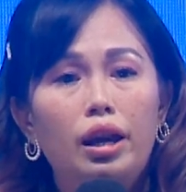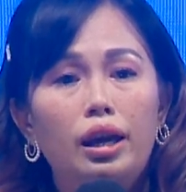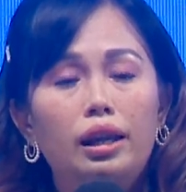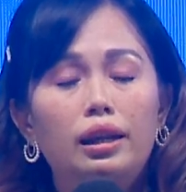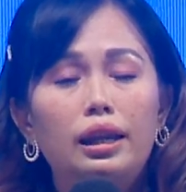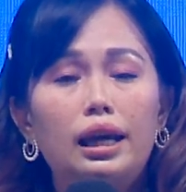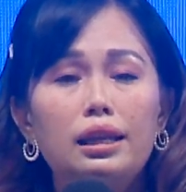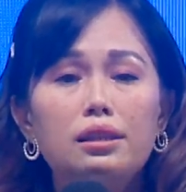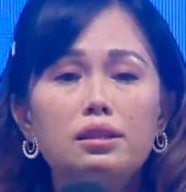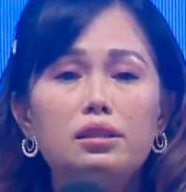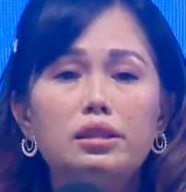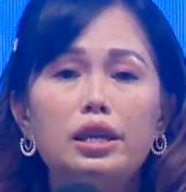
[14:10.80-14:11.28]

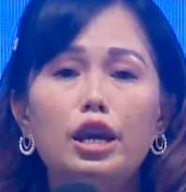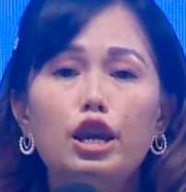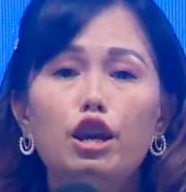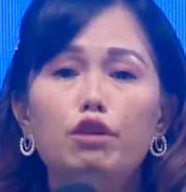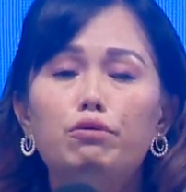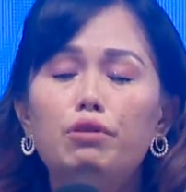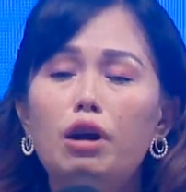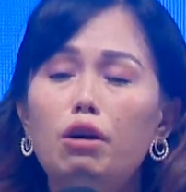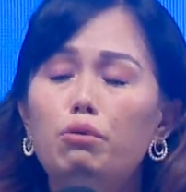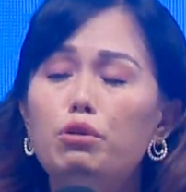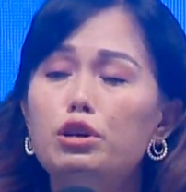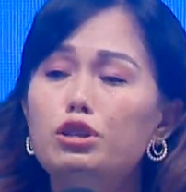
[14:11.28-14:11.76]
Let's say
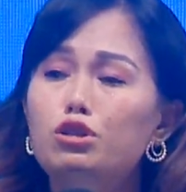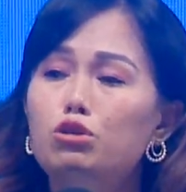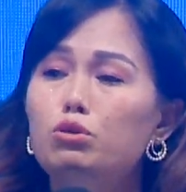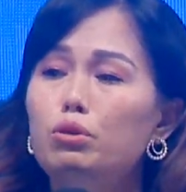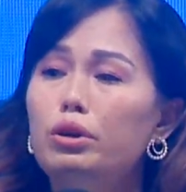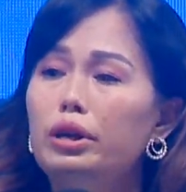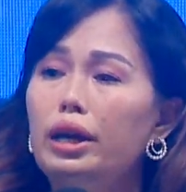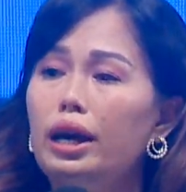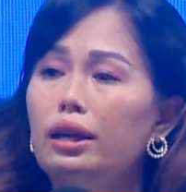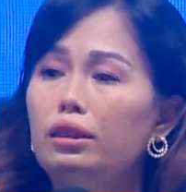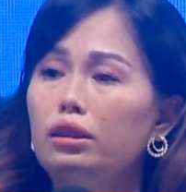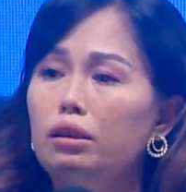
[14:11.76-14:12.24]
if I was
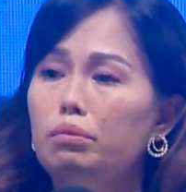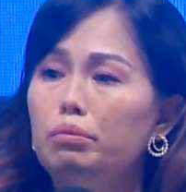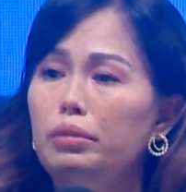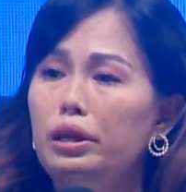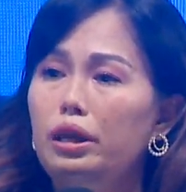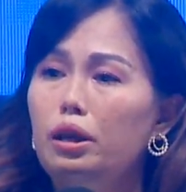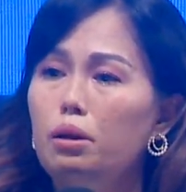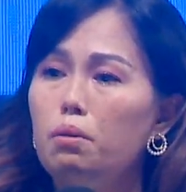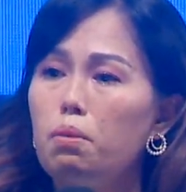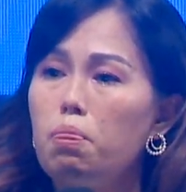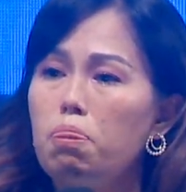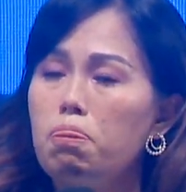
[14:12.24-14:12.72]
doing
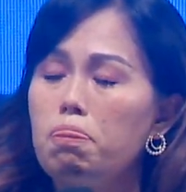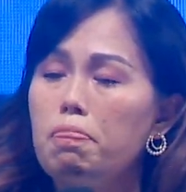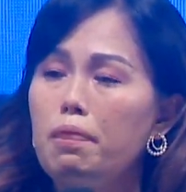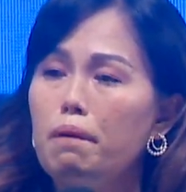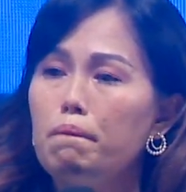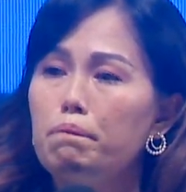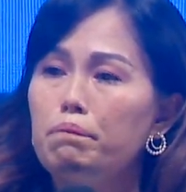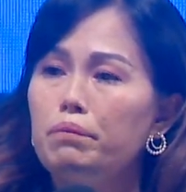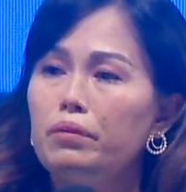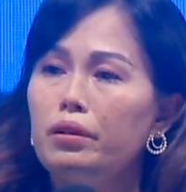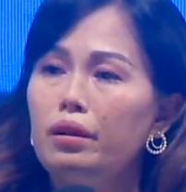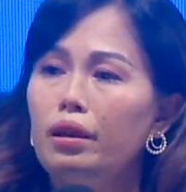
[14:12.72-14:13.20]
Atomy
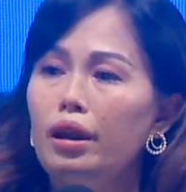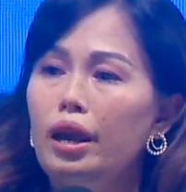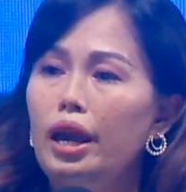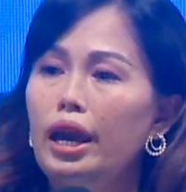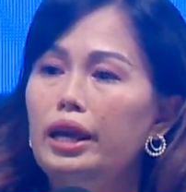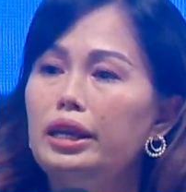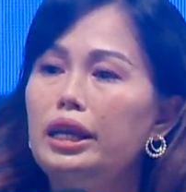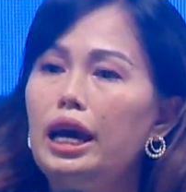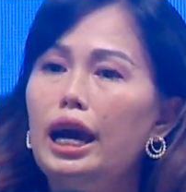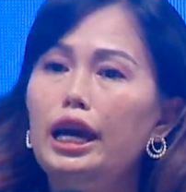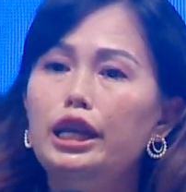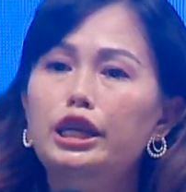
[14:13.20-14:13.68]

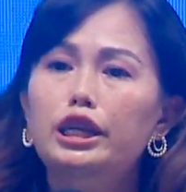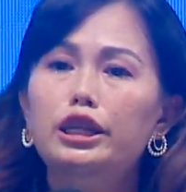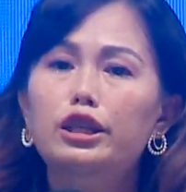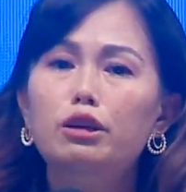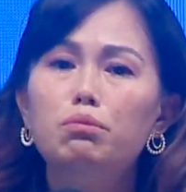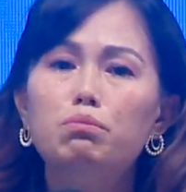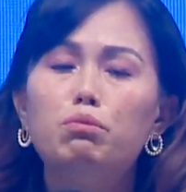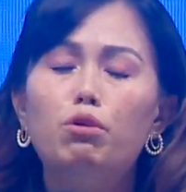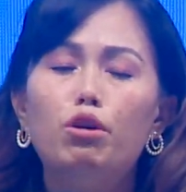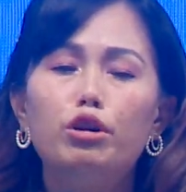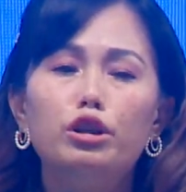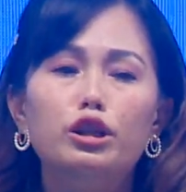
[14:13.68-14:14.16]
and I
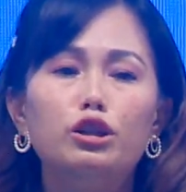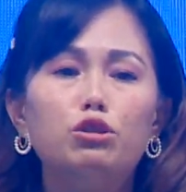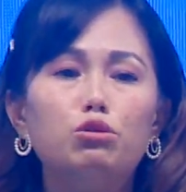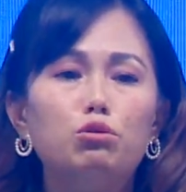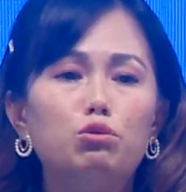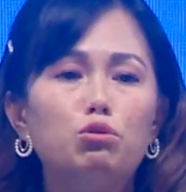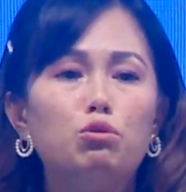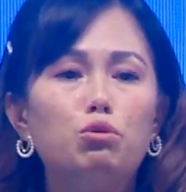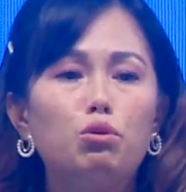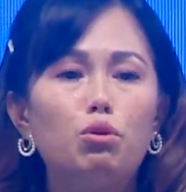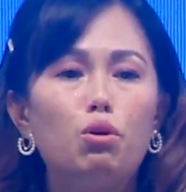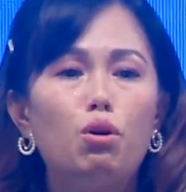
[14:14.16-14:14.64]
didn't bother
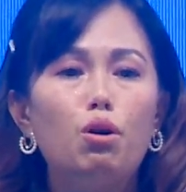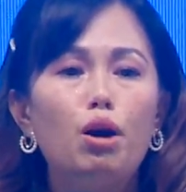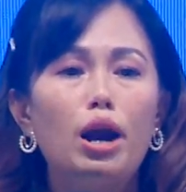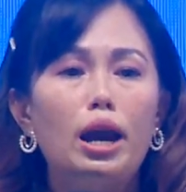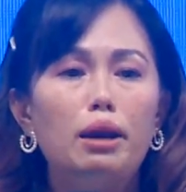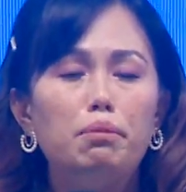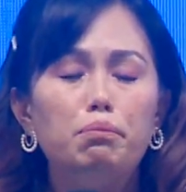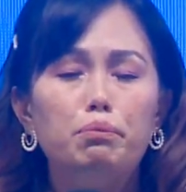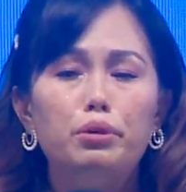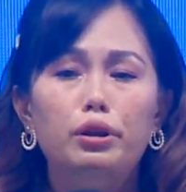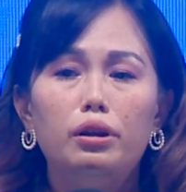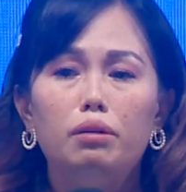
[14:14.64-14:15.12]
to grow
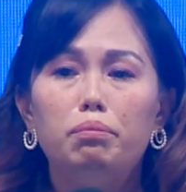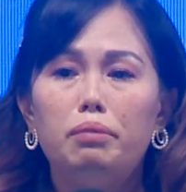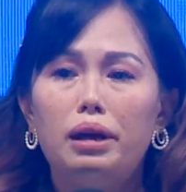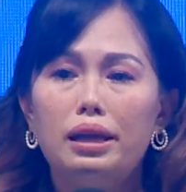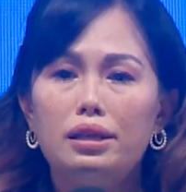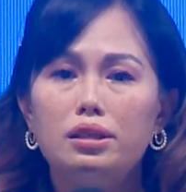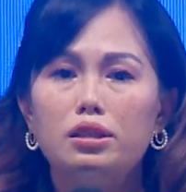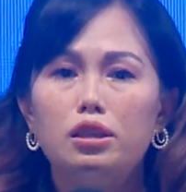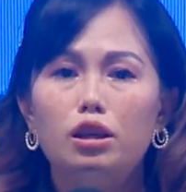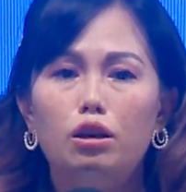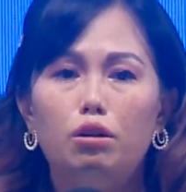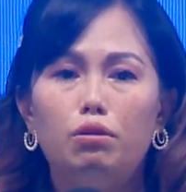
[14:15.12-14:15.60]
and build
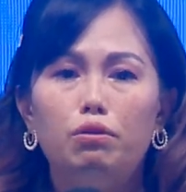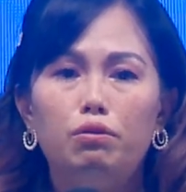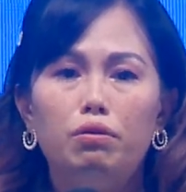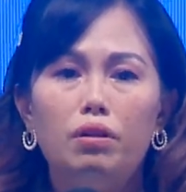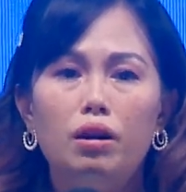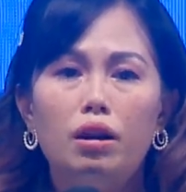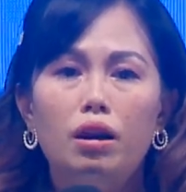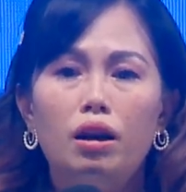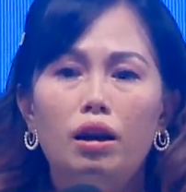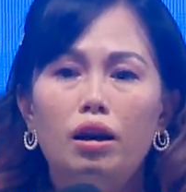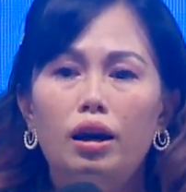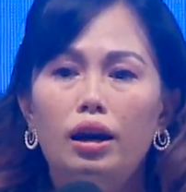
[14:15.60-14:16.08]
myself,
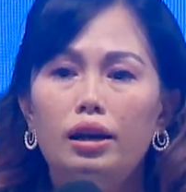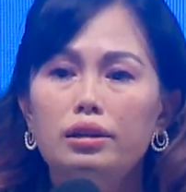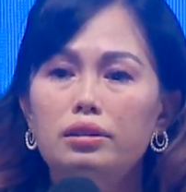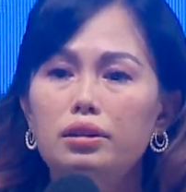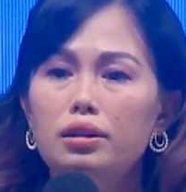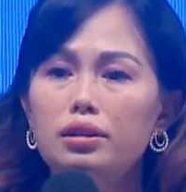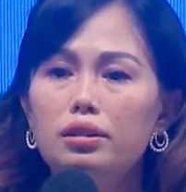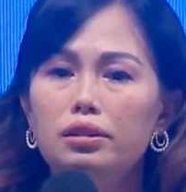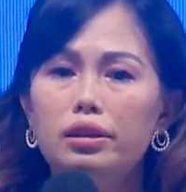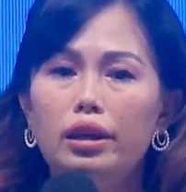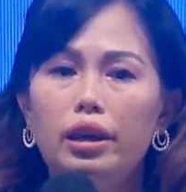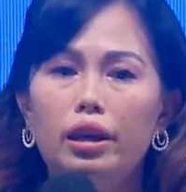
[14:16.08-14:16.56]
I
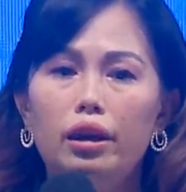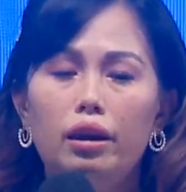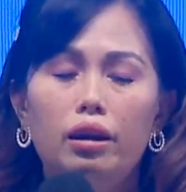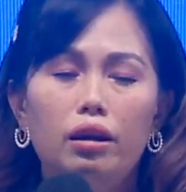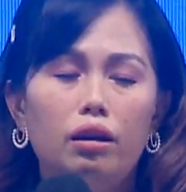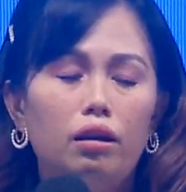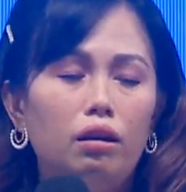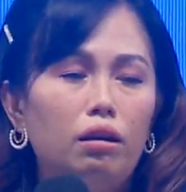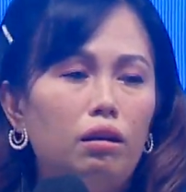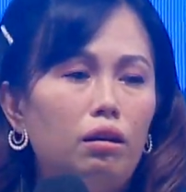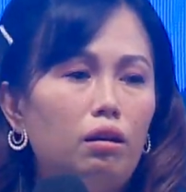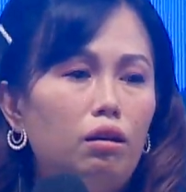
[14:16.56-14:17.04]
just say,
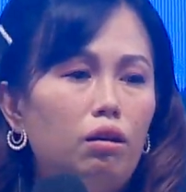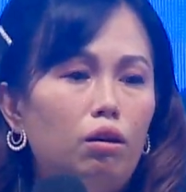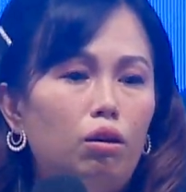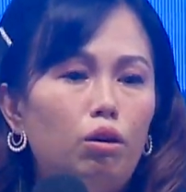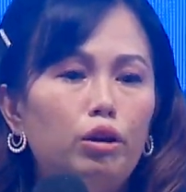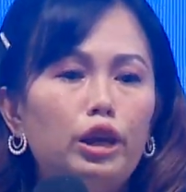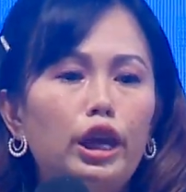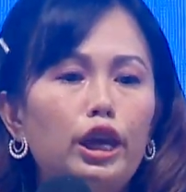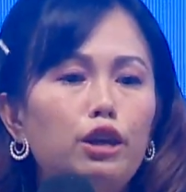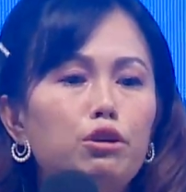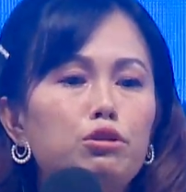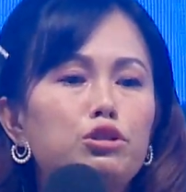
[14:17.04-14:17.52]

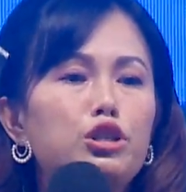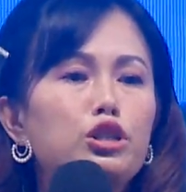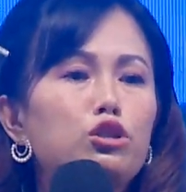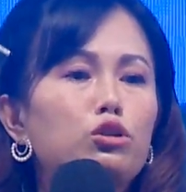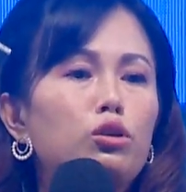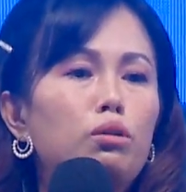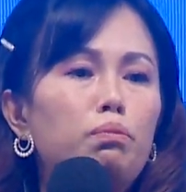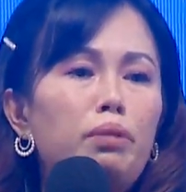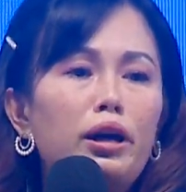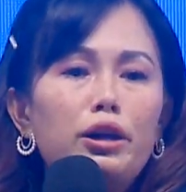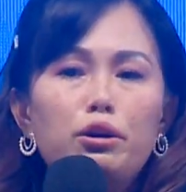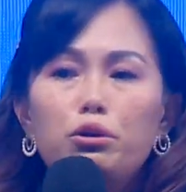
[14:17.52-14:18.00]
okay, you just
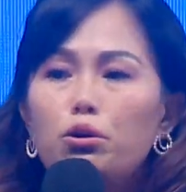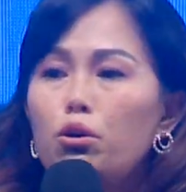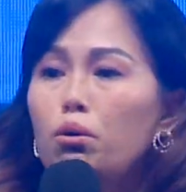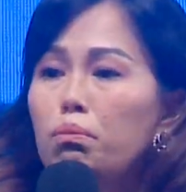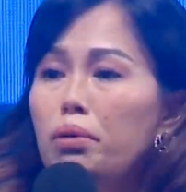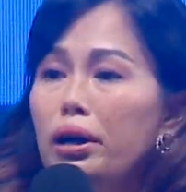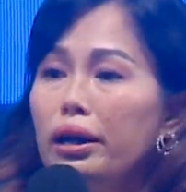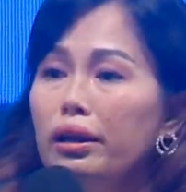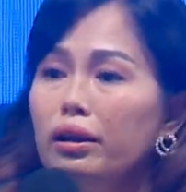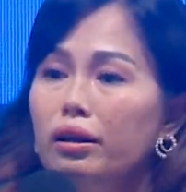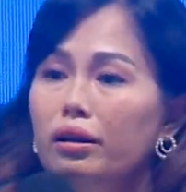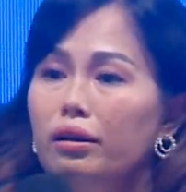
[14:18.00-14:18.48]
go by, you go
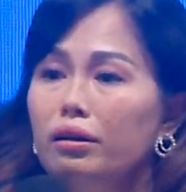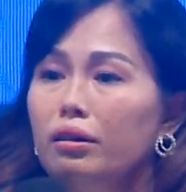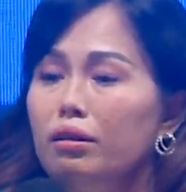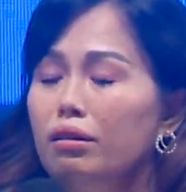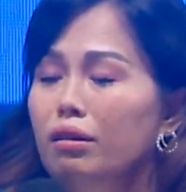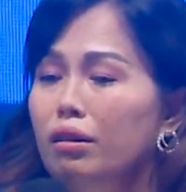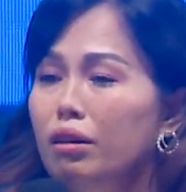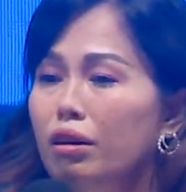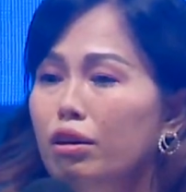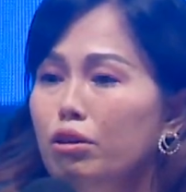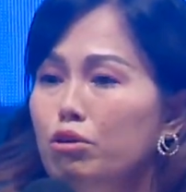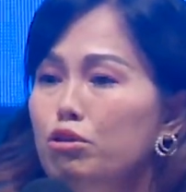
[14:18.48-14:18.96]
by.
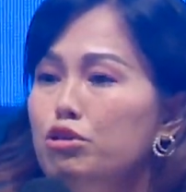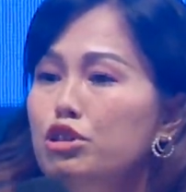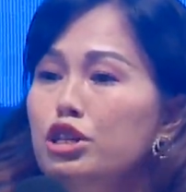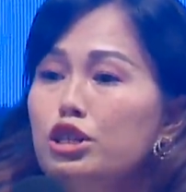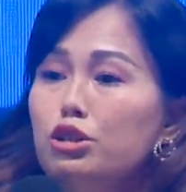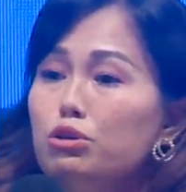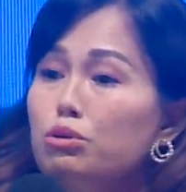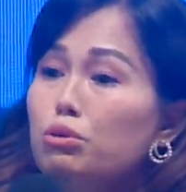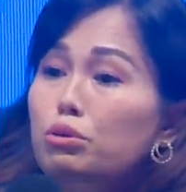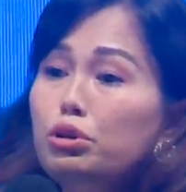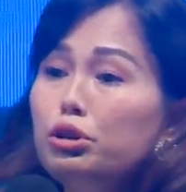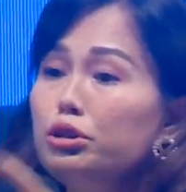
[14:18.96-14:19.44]
You
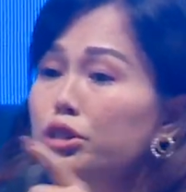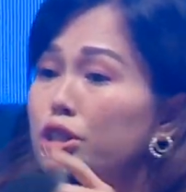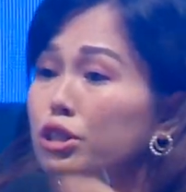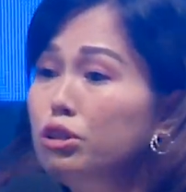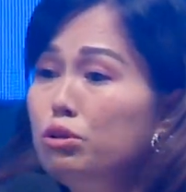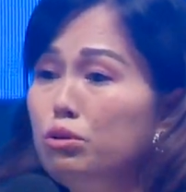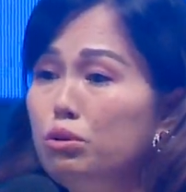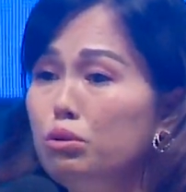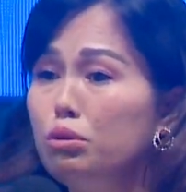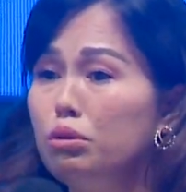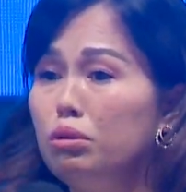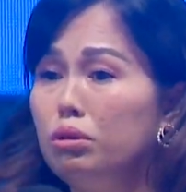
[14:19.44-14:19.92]
just
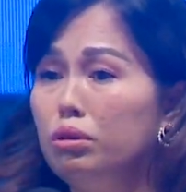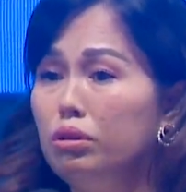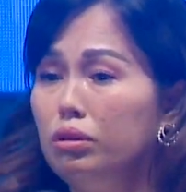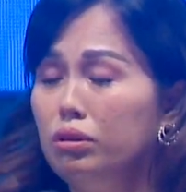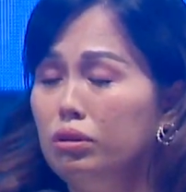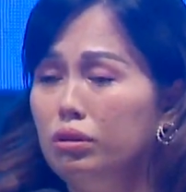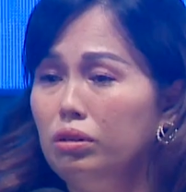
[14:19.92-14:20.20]
do.